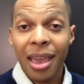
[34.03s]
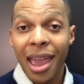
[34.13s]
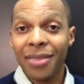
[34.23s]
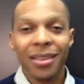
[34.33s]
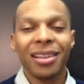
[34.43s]

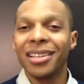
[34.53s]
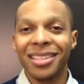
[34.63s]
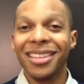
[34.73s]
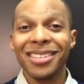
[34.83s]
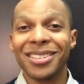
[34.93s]
And
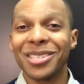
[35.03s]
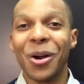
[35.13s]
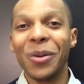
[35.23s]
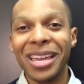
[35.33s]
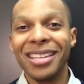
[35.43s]
listen, this is
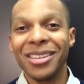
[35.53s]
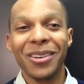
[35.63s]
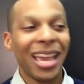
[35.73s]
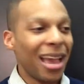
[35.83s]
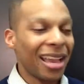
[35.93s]
so easy.
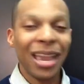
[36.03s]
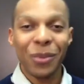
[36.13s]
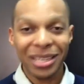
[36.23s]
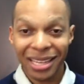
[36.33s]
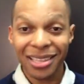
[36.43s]
Okay, I can't
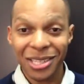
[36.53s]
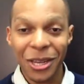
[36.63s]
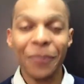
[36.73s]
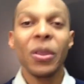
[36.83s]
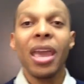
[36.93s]
wait to get this to
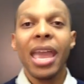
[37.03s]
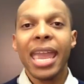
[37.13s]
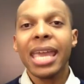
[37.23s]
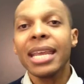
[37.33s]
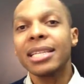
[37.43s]
you.
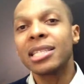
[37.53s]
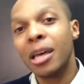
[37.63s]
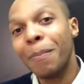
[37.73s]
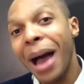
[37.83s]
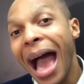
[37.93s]
It is
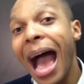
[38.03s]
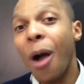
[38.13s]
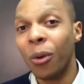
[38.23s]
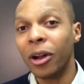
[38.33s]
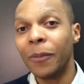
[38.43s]
the
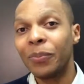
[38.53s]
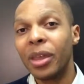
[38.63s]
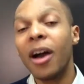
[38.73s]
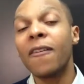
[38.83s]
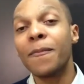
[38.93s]
power
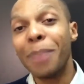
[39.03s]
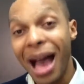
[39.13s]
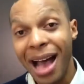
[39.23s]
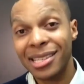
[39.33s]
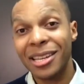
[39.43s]
of
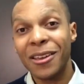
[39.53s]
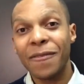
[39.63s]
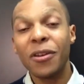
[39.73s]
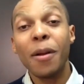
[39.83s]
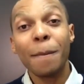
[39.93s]

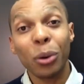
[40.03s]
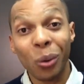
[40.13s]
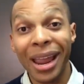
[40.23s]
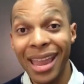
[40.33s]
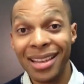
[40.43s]
positive
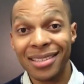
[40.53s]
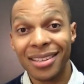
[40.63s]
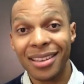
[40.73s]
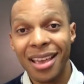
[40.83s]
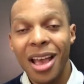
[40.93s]

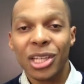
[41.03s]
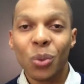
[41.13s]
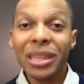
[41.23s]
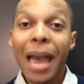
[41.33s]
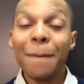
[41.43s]
praise. So
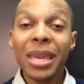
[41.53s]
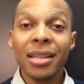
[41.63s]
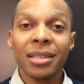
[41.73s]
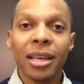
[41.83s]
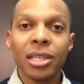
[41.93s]
what that
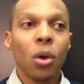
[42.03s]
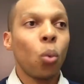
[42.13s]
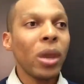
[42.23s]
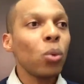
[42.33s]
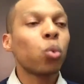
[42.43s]
means is
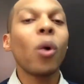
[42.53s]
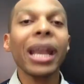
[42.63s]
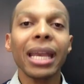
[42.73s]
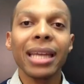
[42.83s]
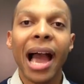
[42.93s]
we
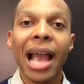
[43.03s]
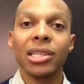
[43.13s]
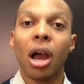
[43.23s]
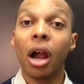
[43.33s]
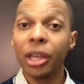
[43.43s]

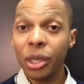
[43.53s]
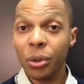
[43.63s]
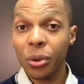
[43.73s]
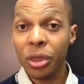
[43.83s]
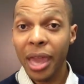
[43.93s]
recognize our
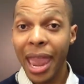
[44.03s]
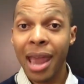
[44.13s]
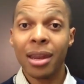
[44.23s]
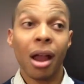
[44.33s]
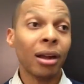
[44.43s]
youth
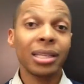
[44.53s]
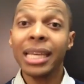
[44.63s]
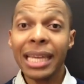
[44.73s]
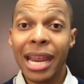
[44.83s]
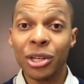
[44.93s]
and our
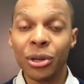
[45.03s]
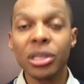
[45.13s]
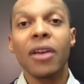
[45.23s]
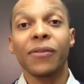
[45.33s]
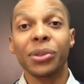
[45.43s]

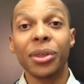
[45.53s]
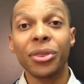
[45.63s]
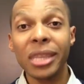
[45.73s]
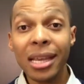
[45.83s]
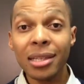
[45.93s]
teenagers for the
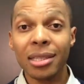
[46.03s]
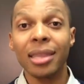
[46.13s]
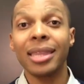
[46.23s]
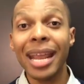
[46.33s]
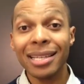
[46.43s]
things
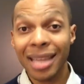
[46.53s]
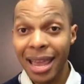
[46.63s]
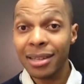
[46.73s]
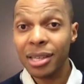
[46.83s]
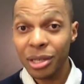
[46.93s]
that they
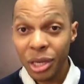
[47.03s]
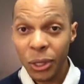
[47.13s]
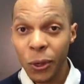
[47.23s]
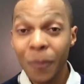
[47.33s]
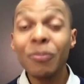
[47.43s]
tend to
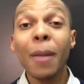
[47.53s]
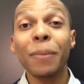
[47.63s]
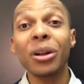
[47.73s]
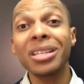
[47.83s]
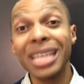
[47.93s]
do
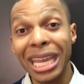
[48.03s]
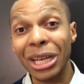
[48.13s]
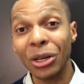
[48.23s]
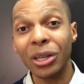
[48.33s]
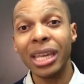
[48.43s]

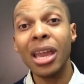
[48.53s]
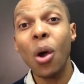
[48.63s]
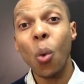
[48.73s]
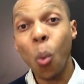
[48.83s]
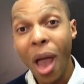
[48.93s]
particularly
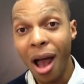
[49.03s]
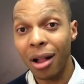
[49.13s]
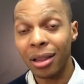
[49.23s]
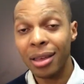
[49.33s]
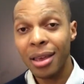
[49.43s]

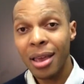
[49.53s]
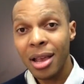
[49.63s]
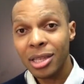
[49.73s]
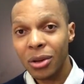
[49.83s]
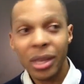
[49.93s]
well.
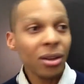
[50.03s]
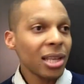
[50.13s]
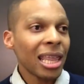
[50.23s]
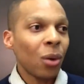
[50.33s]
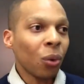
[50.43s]
So here's
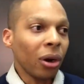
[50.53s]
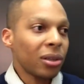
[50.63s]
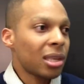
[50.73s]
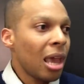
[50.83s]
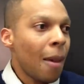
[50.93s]
how that
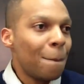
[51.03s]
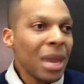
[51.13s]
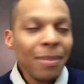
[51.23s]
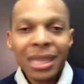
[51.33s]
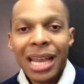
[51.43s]
works.
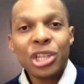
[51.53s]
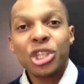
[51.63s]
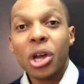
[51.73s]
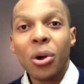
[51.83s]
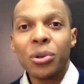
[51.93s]
Maybe they
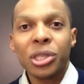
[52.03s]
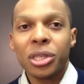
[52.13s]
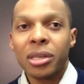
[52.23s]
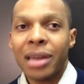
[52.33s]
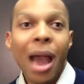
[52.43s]
chose
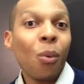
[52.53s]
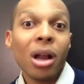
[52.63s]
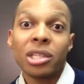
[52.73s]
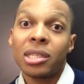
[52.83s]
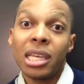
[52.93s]
to not
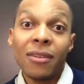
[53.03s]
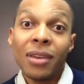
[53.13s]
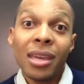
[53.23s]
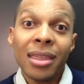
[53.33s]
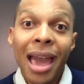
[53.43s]
watch
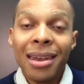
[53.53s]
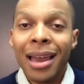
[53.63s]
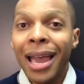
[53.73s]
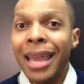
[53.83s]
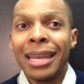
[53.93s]
TV that
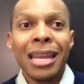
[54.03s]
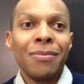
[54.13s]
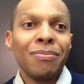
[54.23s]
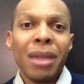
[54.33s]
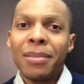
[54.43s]
night,
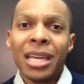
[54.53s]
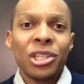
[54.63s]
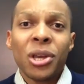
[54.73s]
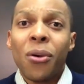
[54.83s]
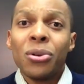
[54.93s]
and maybe they
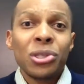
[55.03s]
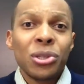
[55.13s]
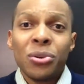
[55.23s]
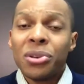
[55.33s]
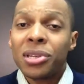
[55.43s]
chose
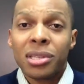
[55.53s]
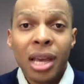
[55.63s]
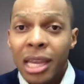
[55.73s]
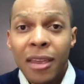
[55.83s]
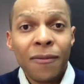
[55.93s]
to
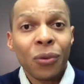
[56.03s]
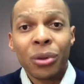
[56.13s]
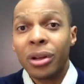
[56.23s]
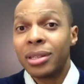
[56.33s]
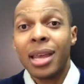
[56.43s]
study
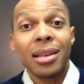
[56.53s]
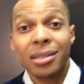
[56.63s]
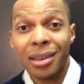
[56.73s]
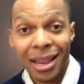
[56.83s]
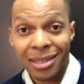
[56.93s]
for their
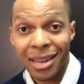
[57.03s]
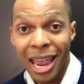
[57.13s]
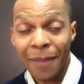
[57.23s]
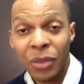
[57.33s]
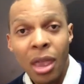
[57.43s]
test the next
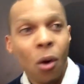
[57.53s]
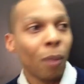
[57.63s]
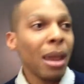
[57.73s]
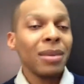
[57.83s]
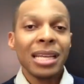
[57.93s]
day. Or
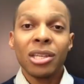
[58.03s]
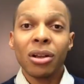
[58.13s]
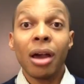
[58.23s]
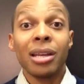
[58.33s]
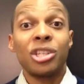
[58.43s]
maybe they
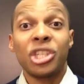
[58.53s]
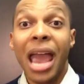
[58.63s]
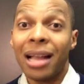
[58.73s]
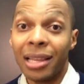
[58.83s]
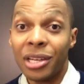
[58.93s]
took on a
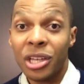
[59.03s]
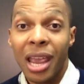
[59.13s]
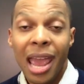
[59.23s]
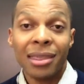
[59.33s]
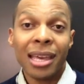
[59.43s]
challenge
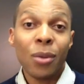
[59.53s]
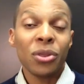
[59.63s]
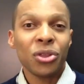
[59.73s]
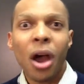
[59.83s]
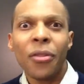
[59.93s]
and they
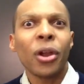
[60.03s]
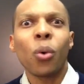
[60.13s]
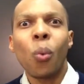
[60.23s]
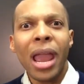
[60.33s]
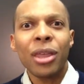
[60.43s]
thought their
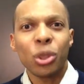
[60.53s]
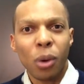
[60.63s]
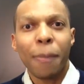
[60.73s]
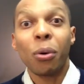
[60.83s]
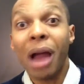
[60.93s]
way
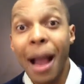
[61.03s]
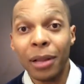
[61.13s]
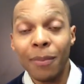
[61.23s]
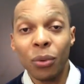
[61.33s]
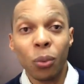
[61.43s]
through a
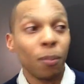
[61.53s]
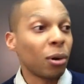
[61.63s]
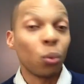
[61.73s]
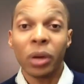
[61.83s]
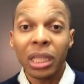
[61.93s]
problem
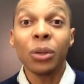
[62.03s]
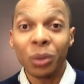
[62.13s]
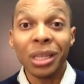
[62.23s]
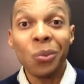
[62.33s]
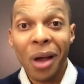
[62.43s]

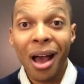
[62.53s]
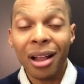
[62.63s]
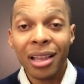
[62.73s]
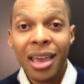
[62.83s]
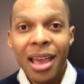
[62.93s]
really
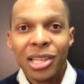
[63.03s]
well.